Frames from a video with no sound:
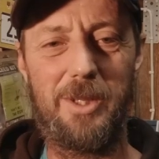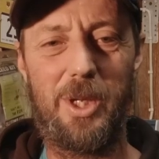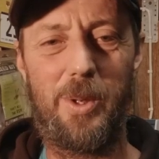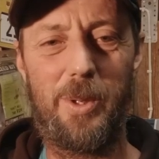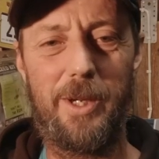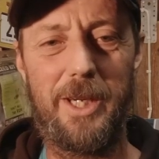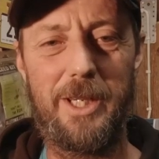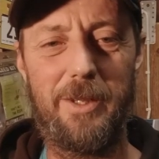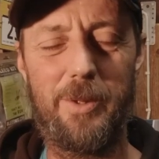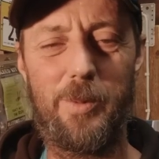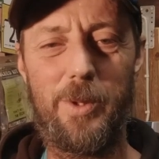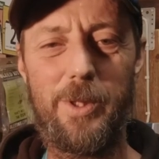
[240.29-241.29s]
lower into
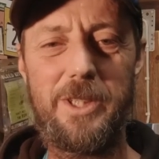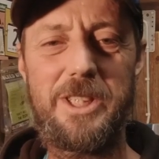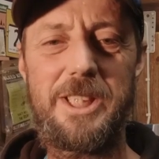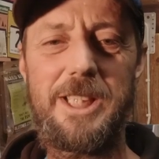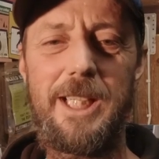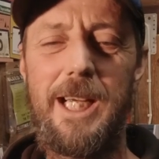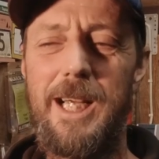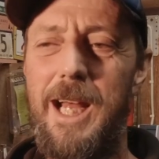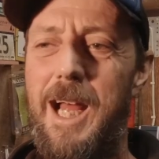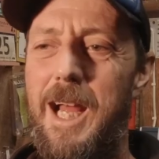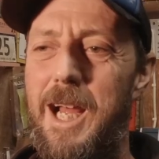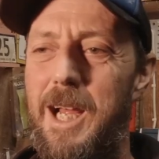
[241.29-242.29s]
the woods,
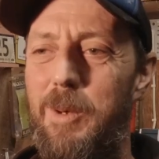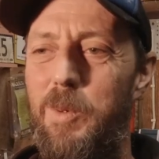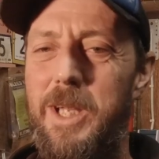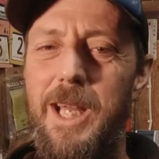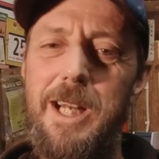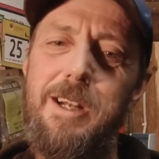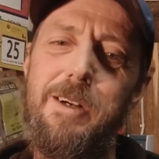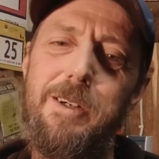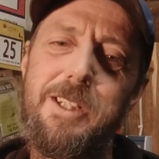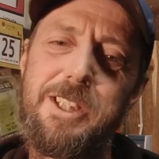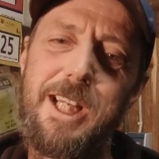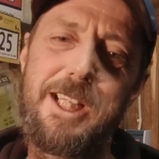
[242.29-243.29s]
we enter
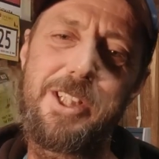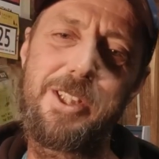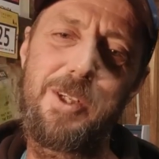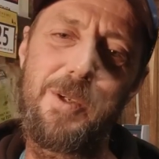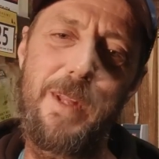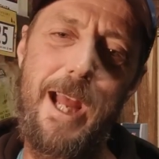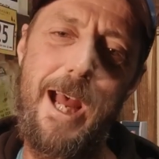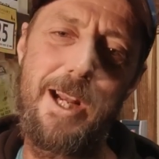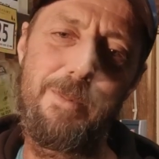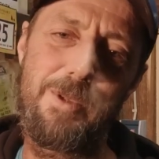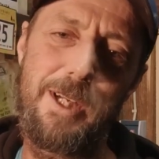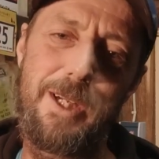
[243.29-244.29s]
a section called
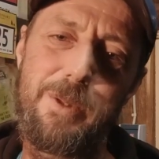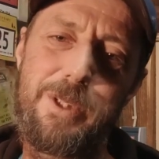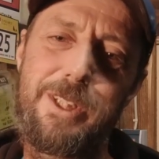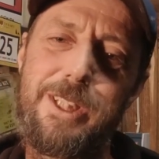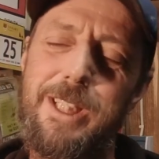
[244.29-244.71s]
Animal House.